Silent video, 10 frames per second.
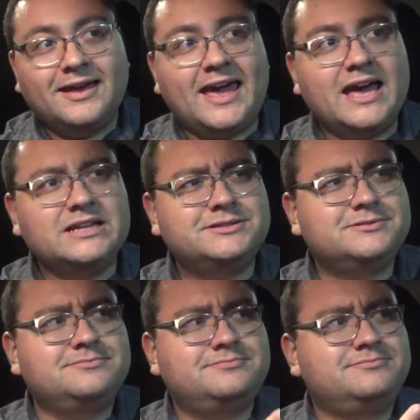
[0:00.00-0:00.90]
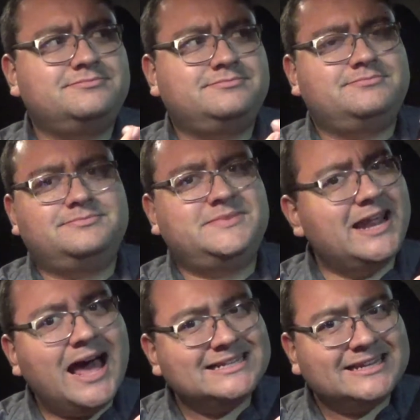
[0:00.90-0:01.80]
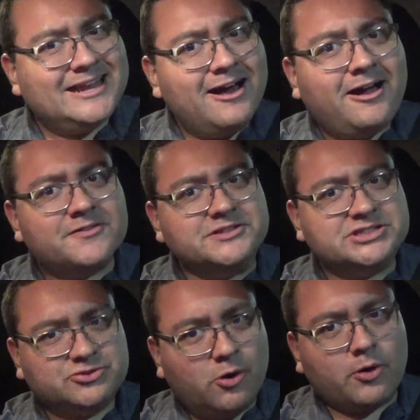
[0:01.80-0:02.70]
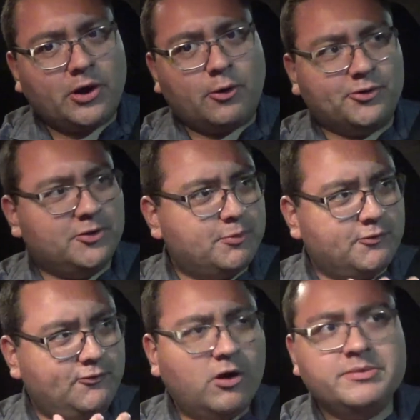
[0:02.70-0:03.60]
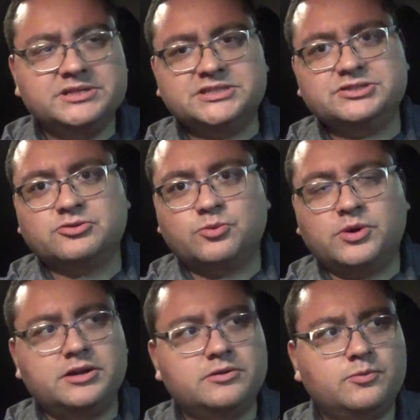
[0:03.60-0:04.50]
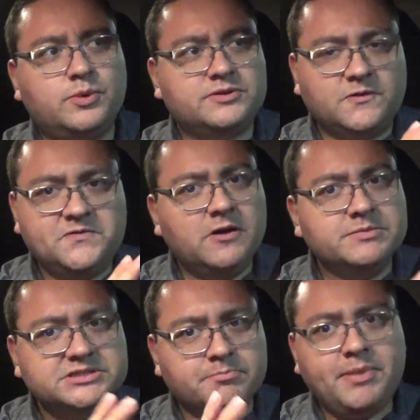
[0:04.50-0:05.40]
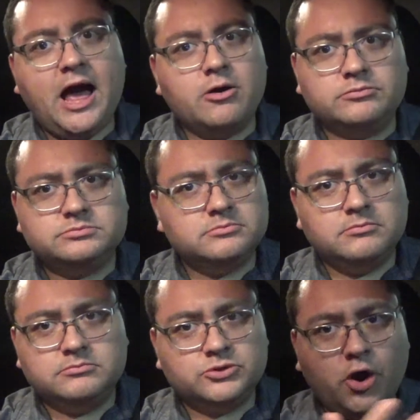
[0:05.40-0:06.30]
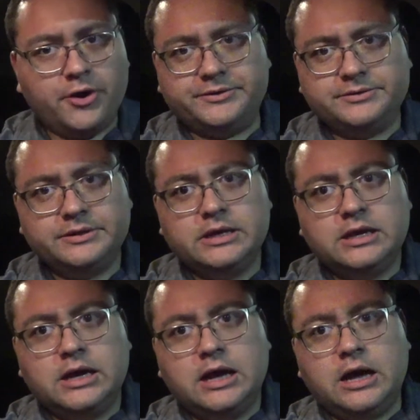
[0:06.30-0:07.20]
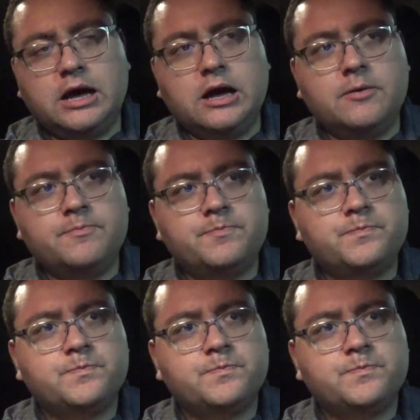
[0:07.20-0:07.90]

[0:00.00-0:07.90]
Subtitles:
And then, not to knock on the story or the performances or what the film is about, good. And